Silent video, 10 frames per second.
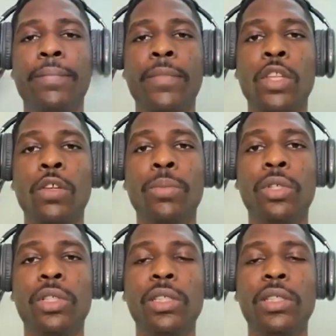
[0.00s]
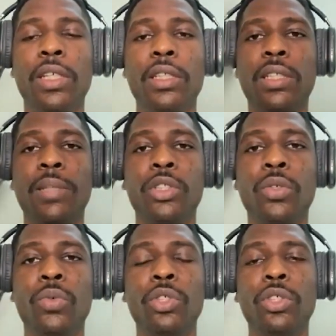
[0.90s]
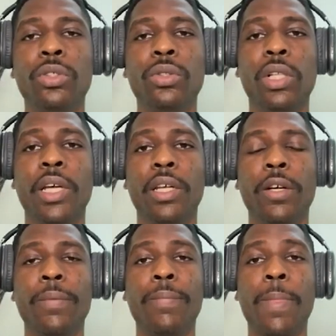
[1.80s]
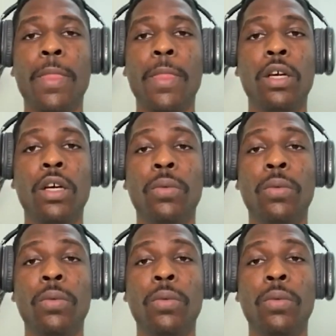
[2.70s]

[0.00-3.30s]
But these days, I'm sure once you um,